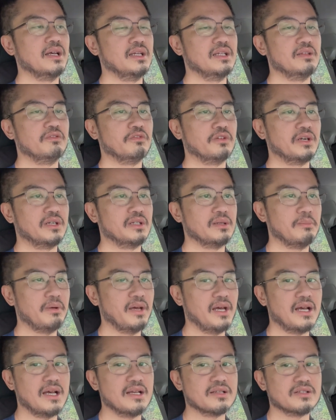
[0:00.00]
from the
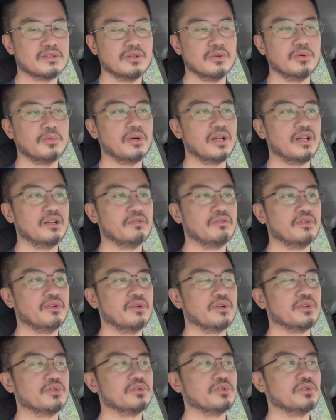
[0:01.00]
past or whatever
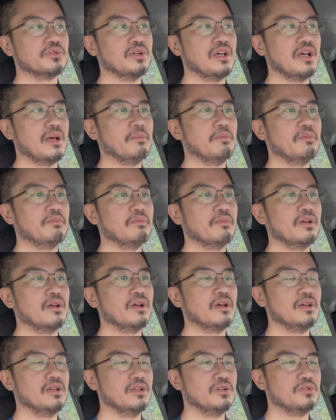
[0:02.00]
you should
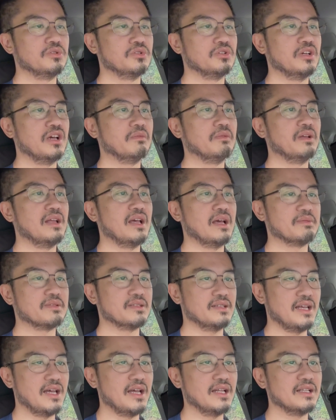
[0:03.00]
have
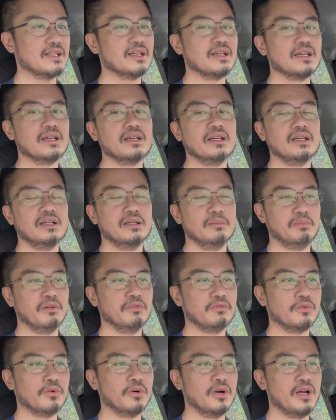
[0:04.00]
said
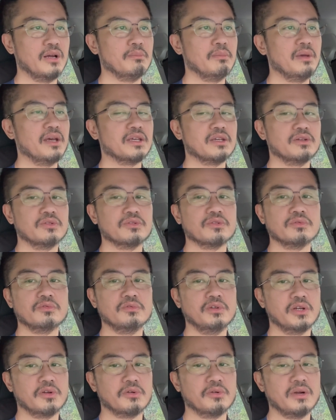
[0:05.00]
before and make you
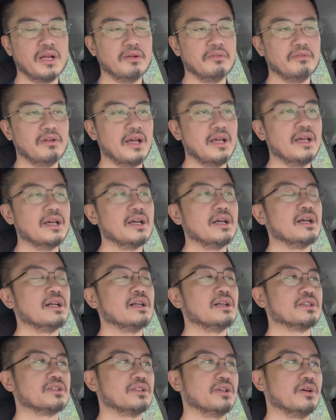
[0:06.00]
regret, right?
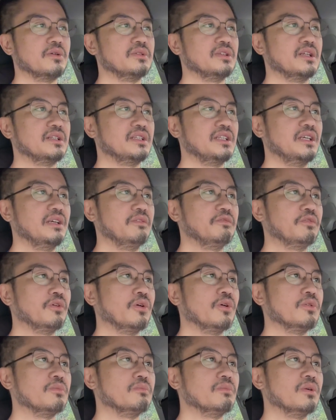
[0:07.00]
So the
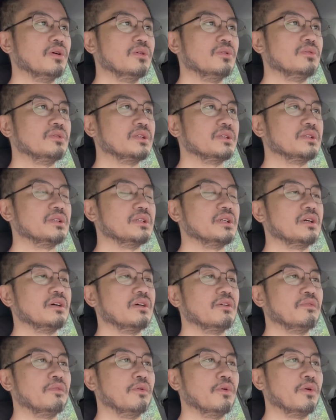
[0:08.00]
default mode
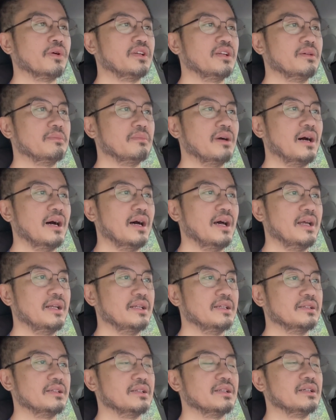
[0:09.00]
for the
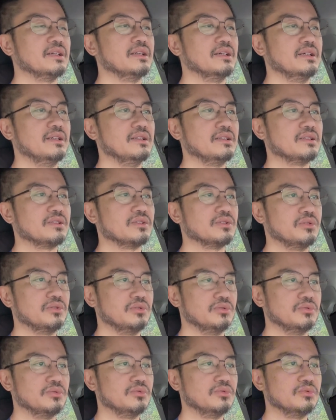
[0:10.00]
mind is
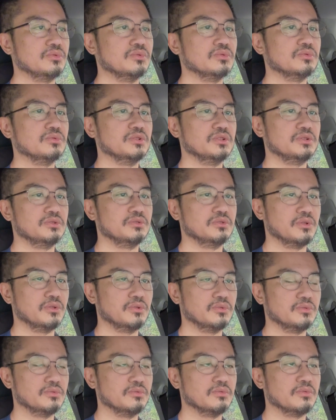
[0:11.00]

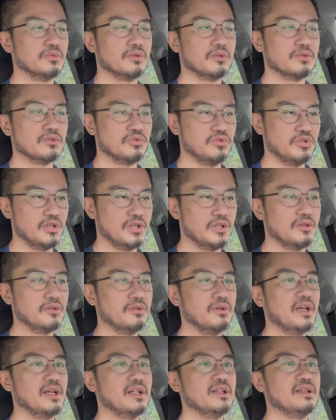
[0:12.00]
to
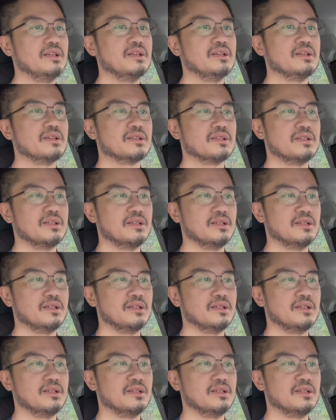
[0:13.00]
generate these